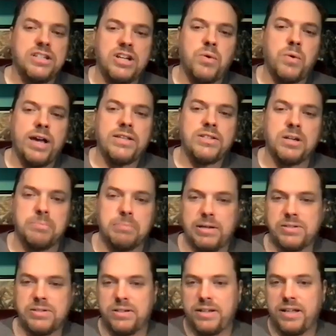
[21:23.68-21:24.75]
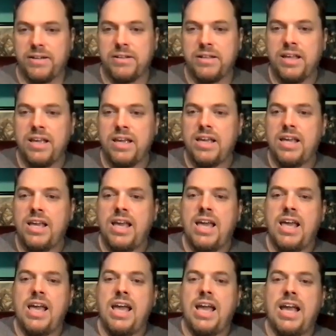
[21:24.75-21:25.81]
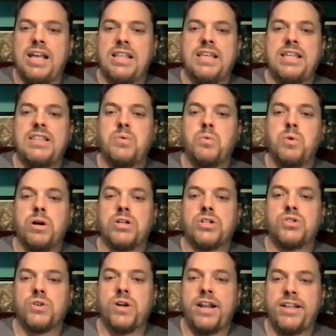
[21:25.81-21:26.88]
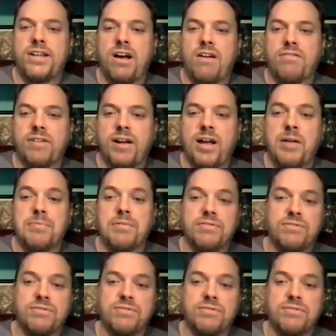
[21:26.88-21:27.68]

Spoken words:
know why he's called Buzzsaw now. And then the workers try to call for help, but